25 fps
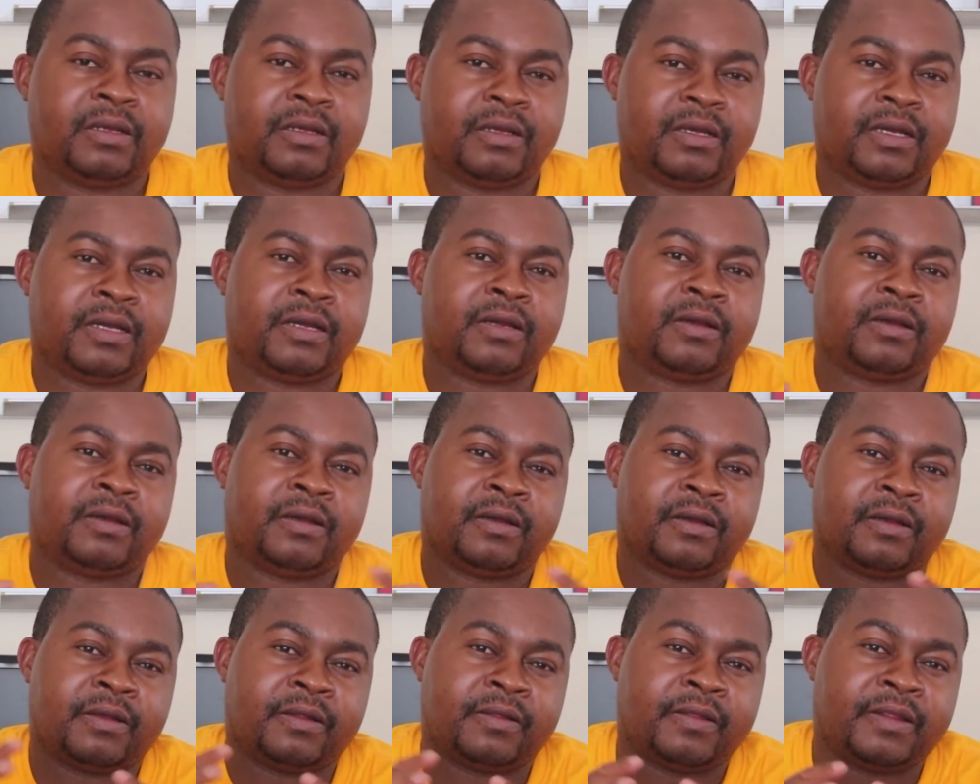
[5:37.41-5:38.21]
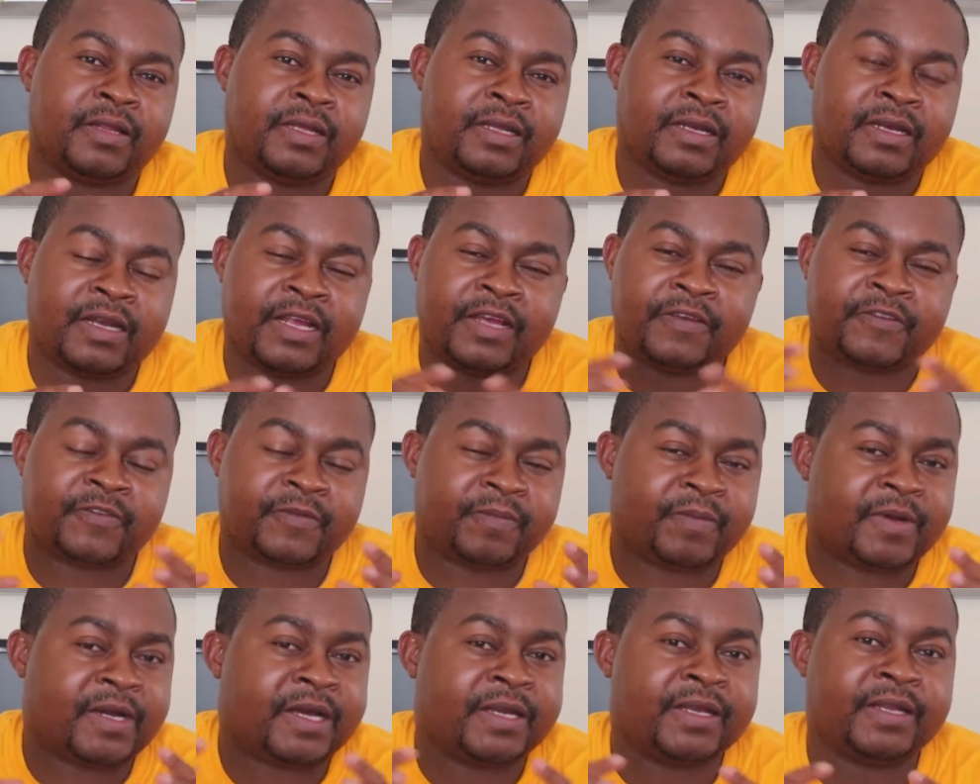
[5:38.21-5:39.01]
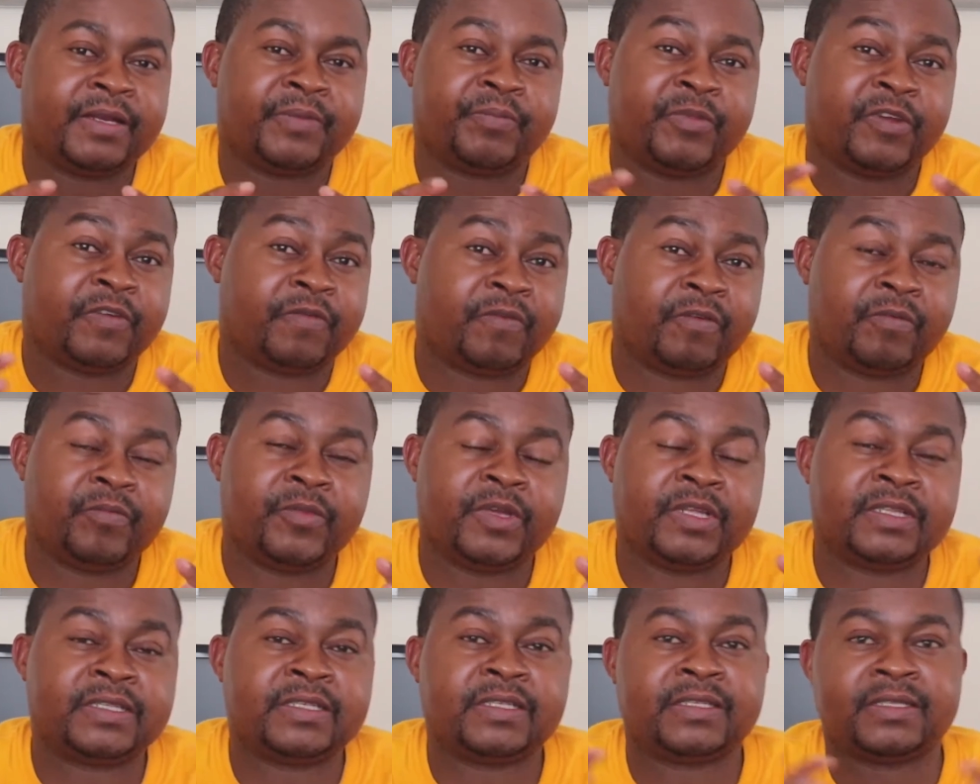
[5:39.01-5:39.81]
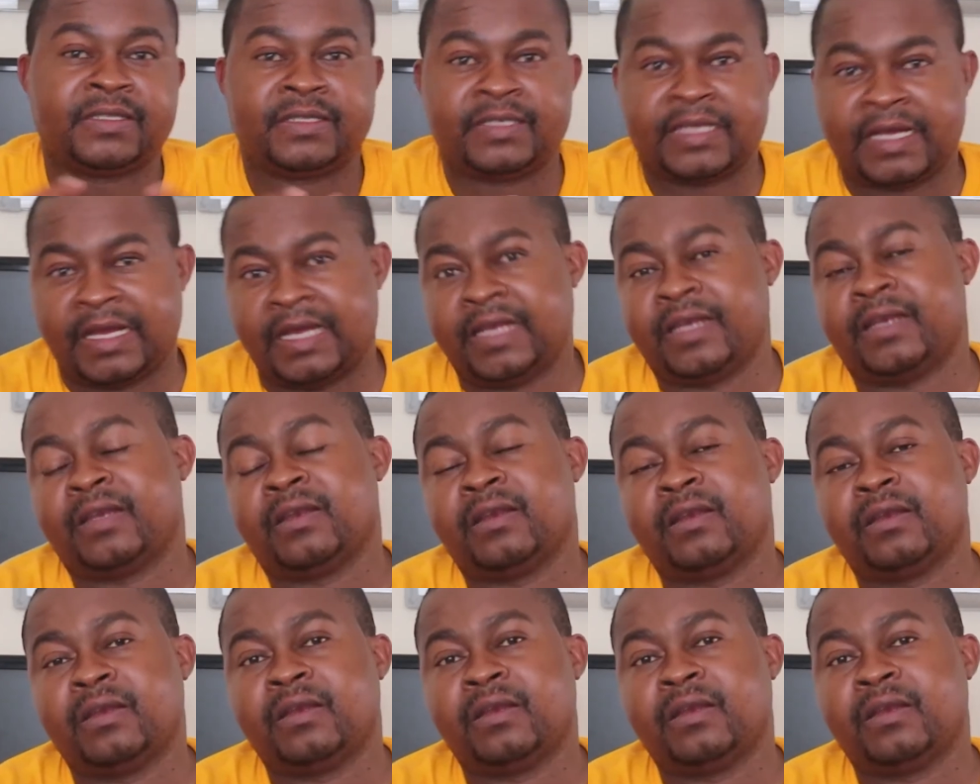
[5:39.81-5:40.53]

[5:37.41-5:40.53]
the lifespan and performance is done.